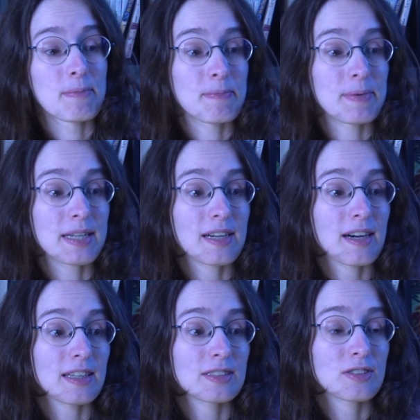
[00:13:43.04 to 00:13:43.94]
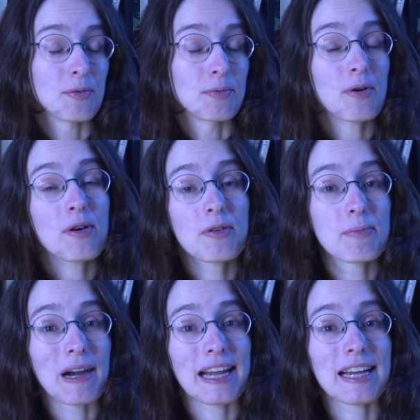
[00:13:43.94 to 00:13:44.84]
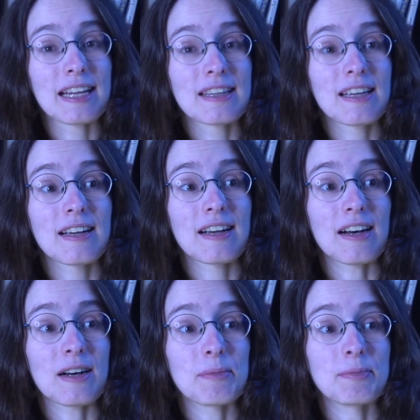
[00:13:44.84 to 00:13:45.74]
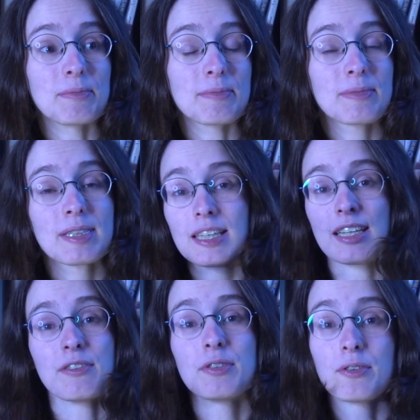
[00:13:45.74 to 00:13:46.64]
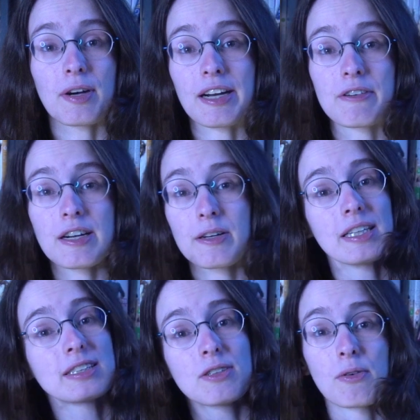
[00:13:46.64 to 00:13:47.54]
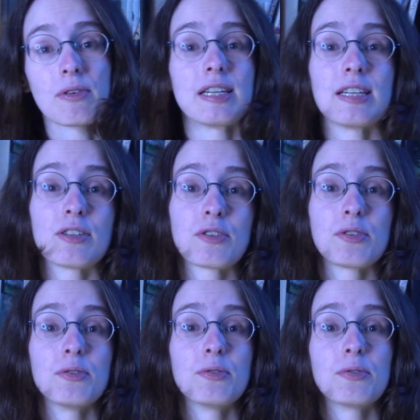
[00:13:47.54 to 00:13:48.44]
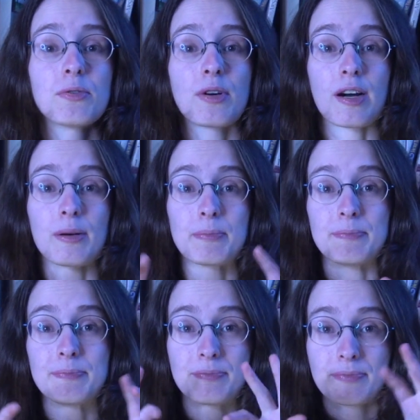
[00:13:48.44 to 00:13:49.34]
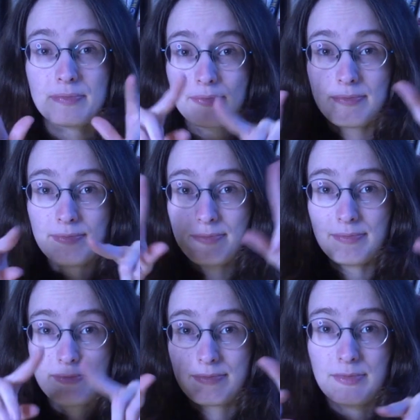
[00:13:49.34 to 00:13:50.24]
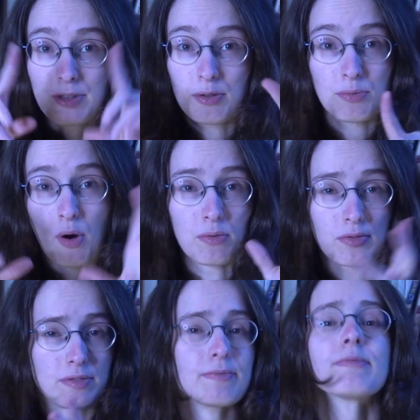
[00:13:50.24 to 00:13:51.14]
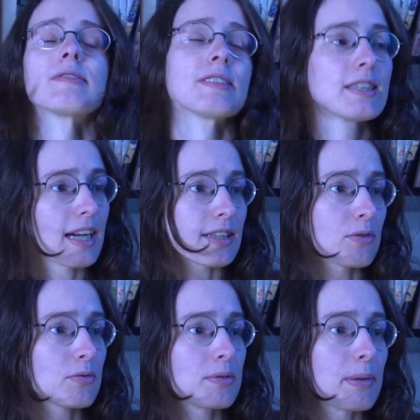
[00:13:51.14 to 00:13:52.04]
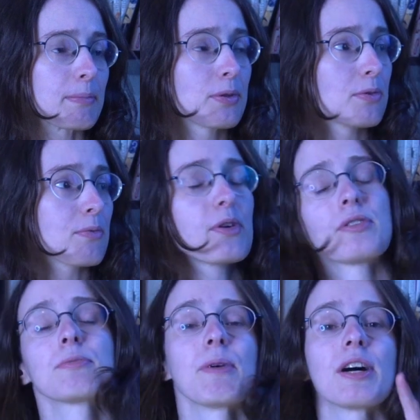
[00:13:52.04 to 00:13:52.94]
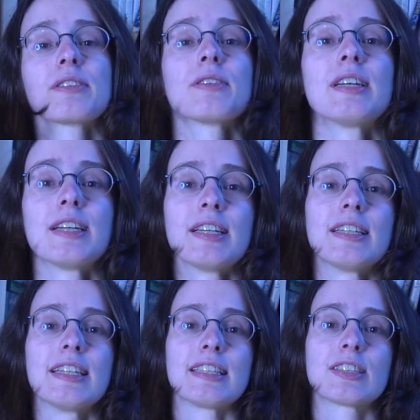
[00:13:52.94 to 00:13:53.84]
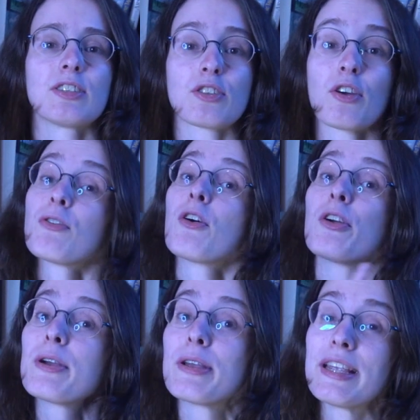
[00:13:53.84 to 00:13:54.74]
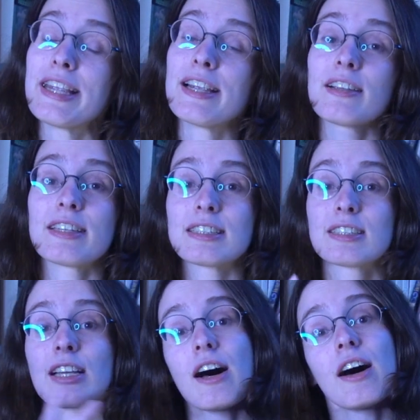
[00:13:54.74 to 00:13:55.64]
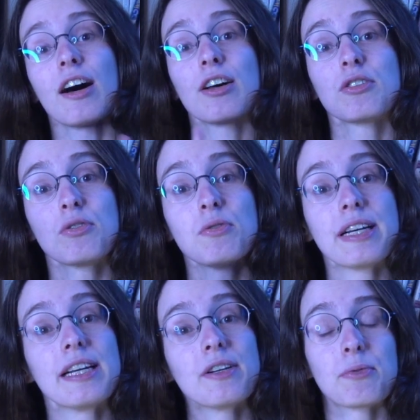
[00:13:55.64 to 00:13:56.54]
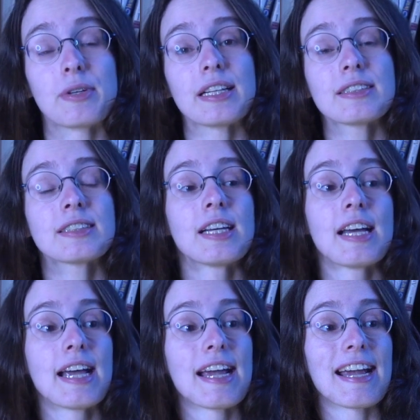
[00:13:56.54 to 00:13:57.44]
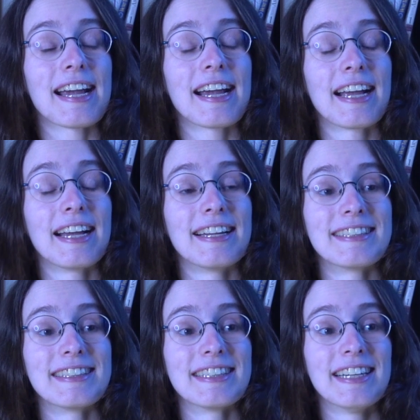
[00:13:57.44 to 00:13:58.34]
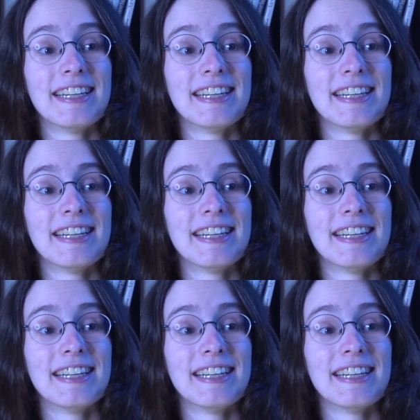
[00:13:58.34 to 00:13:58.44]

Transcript: because the rollerblade, um, if you know air gear, it's only two um, roll. I don't remember the words, but it's not a four heel, it's uh, two wheels and